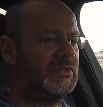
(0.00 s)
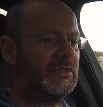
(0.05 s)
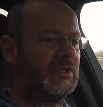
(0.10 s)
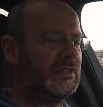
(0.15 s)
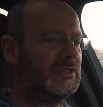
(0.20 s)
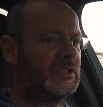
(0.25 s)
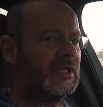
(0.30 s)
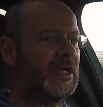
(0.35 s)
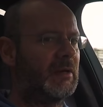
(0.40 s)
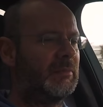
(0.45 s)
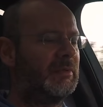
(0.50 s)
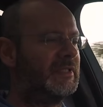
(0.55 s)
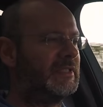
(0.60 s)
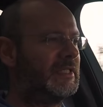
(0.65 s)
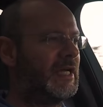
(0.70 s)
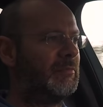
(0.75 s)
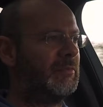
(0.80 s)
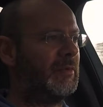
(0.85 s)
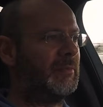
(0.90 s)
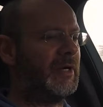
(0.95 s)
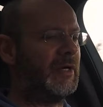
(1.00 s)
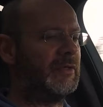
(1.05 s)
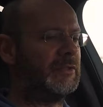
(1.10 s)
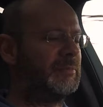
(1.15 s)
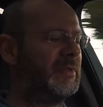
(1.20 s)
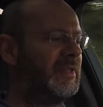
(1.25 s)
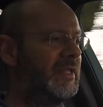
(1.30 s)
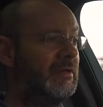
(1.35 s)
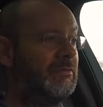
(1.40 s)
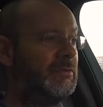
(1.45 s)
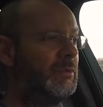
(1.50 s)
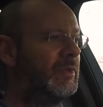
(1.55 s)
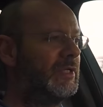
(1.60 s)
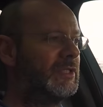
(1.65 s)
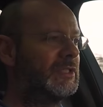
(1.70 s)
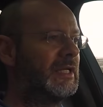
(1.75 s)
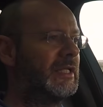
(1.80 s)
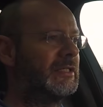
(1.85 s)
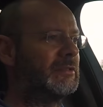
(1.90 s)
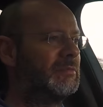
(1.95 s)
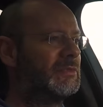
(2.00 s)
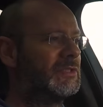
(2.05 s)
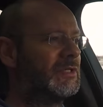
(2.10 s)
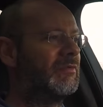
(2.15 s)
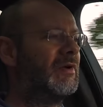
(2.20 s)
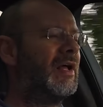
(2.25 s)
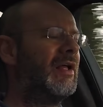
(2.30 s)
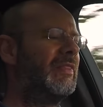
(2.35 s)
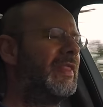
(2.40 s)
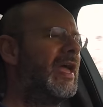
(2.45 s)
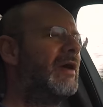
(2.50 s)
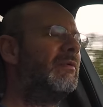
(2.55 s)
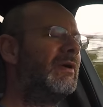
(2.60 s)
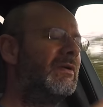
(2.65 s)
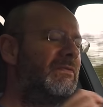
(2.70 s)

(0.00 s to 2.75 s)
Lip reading: there's a couple of damper modes, but then if you want to select them yourself, there were